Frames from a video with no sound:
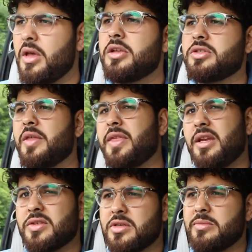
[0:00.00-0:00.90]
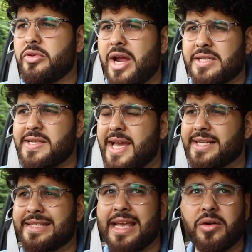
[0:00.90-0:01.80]
So I think the Subaru actually
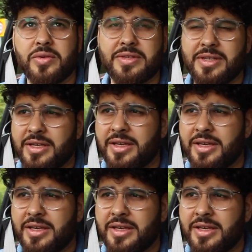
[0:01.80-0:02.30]
excels